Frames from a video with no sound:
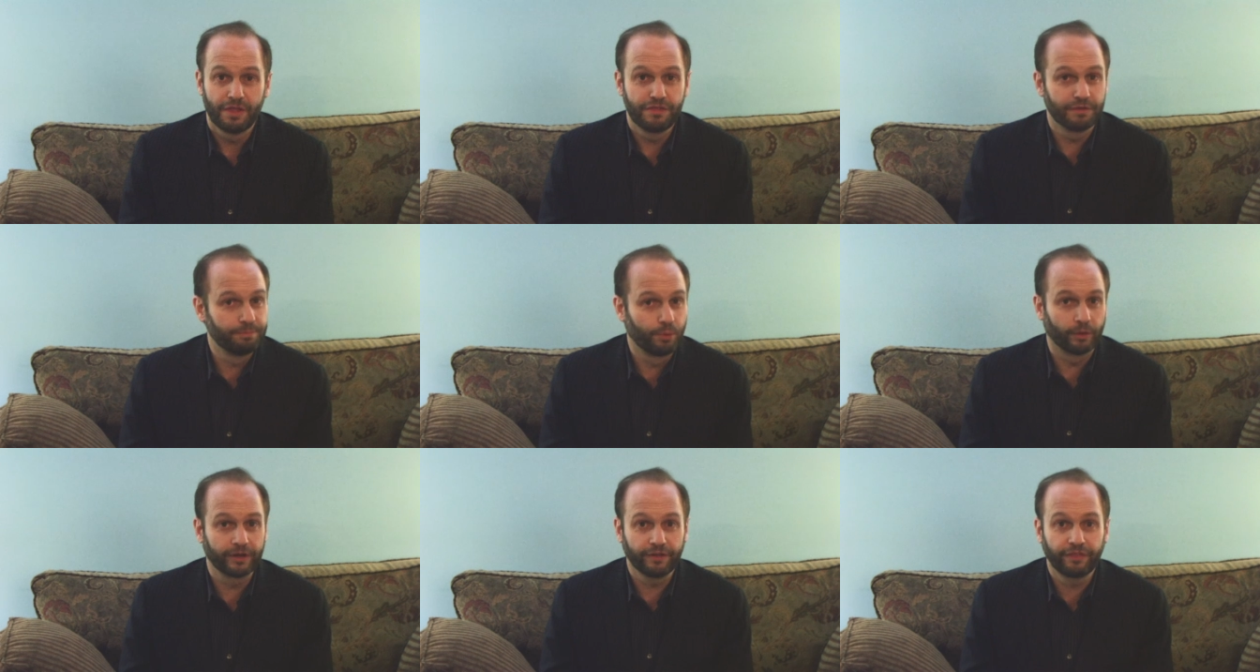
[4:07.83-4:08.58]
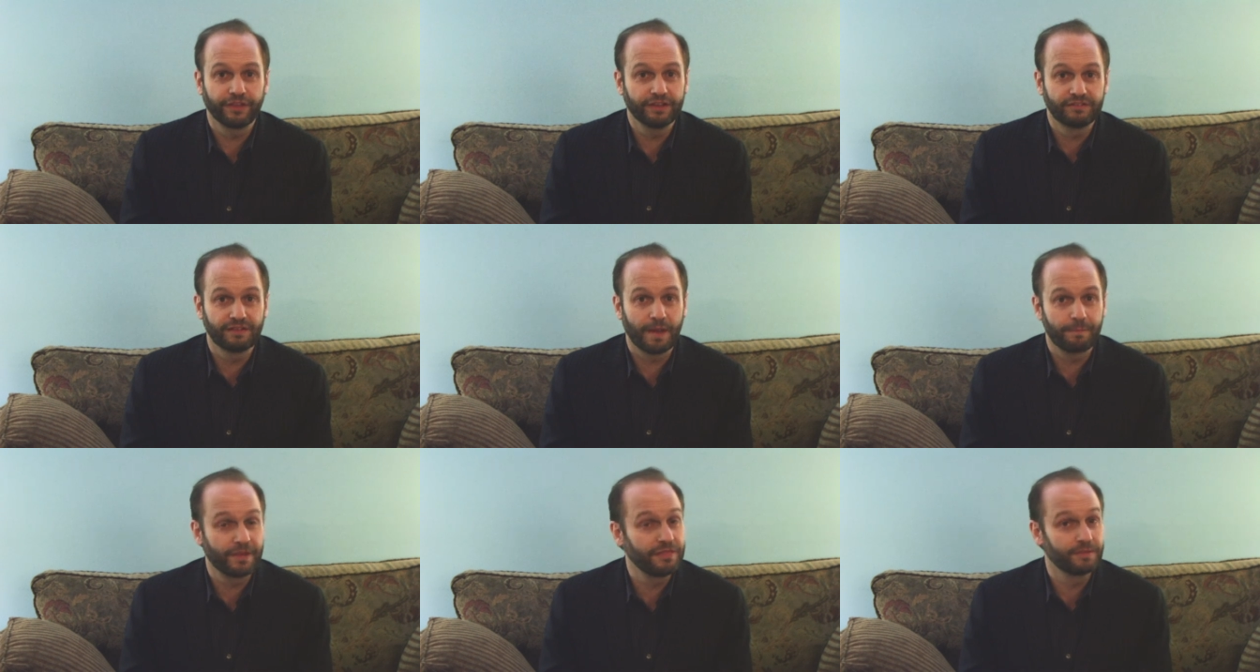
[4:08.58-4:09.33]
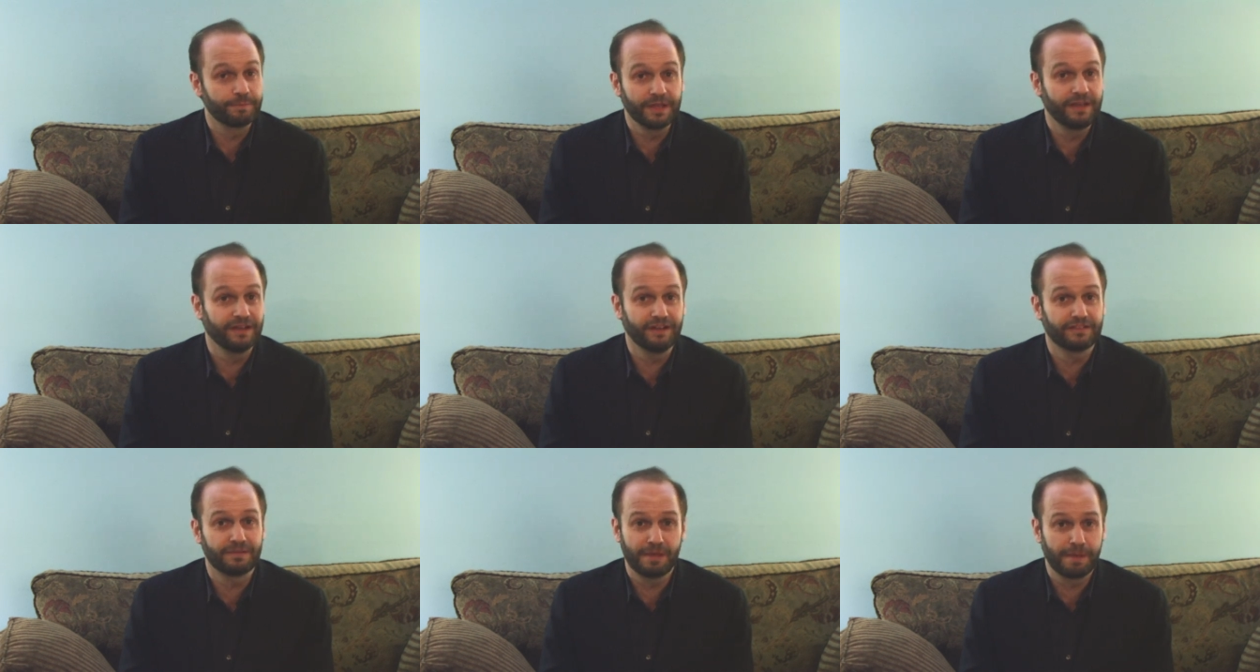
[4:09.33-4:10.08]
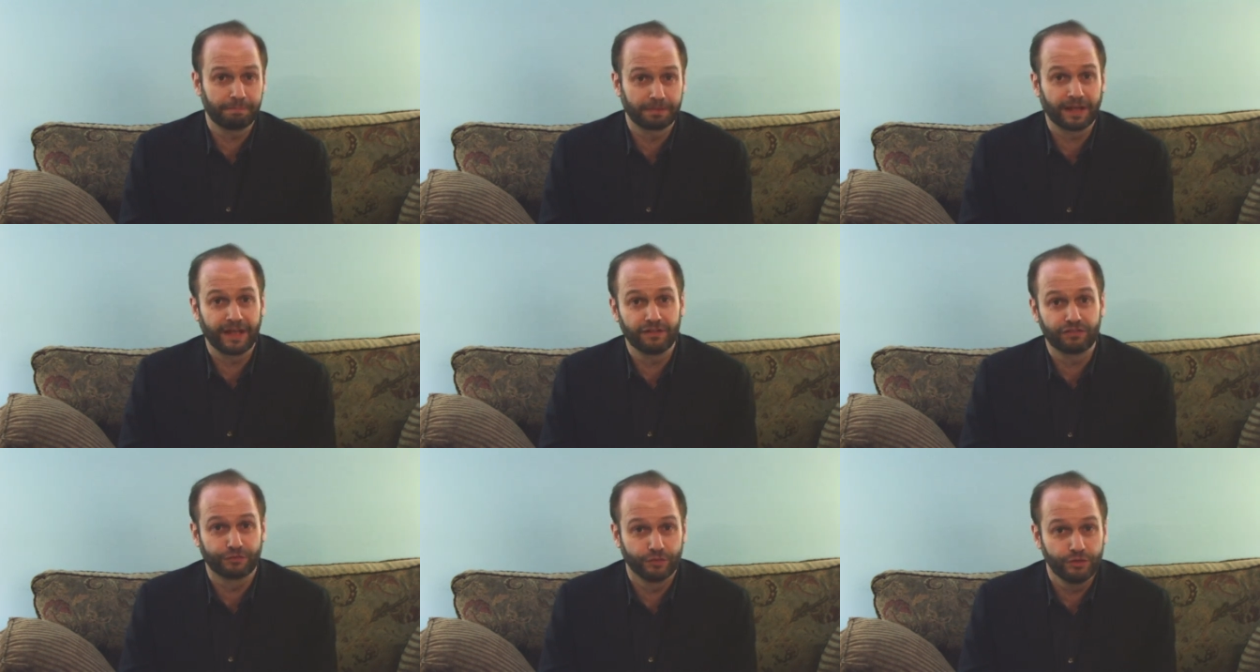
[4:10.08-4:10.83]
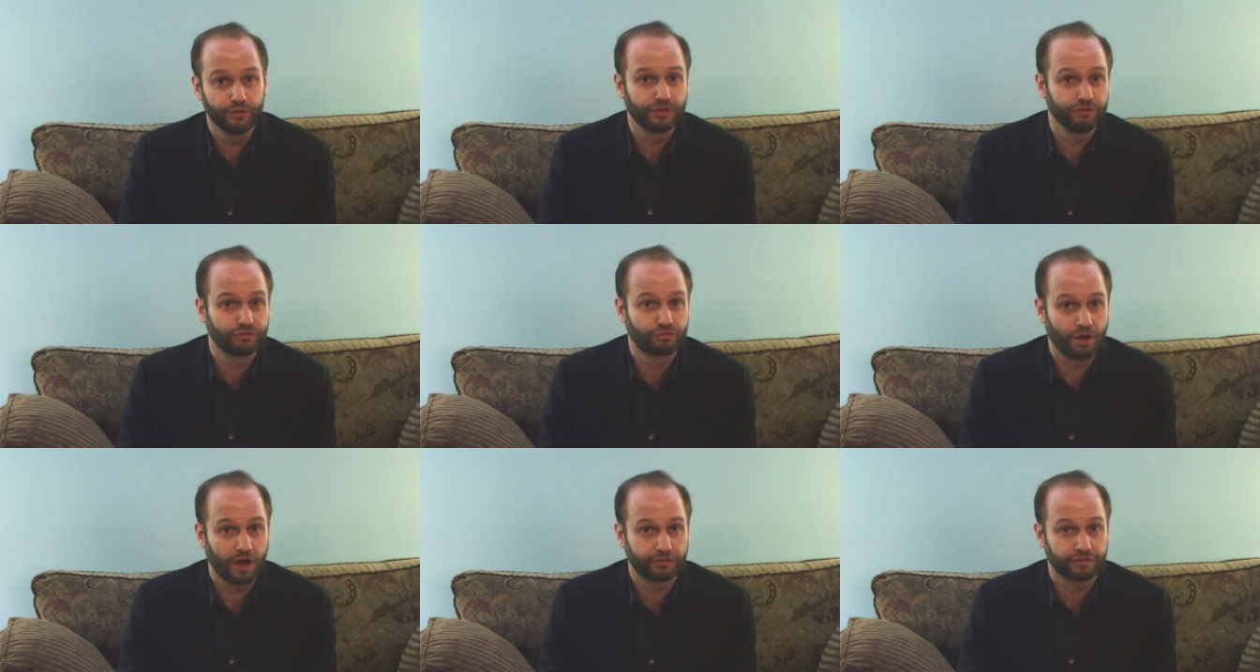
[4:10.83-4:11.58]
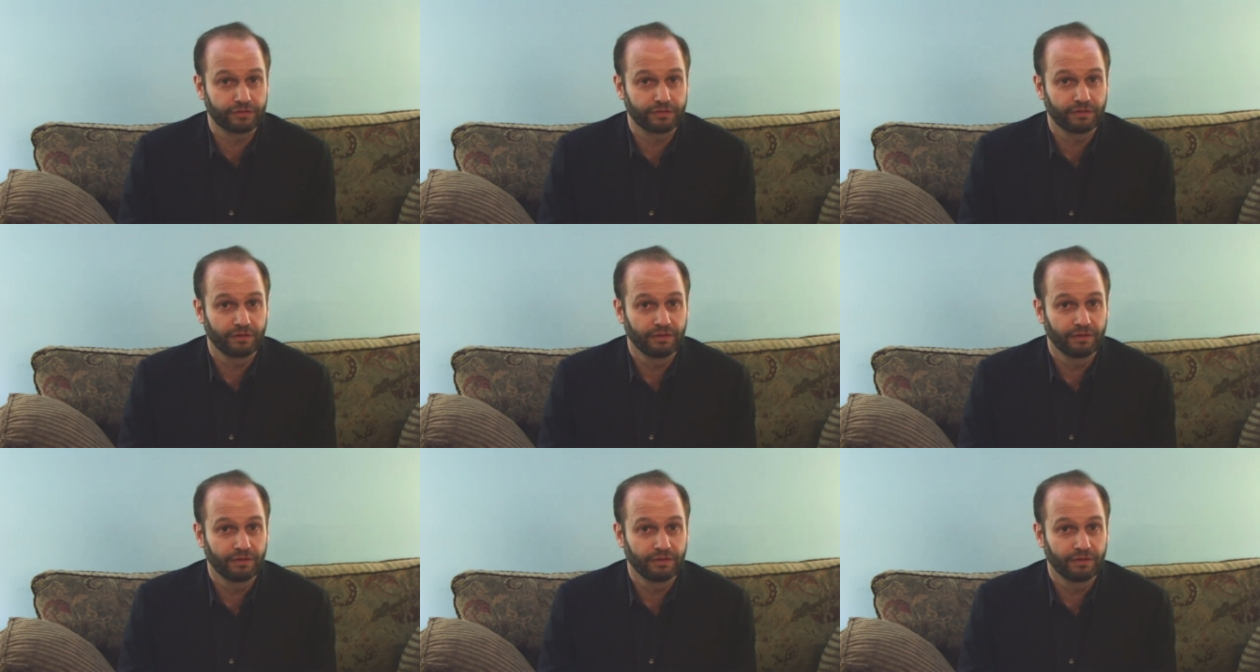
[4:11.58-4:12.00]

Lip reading: They're boarding things up and they're beginning to make plans for new construction.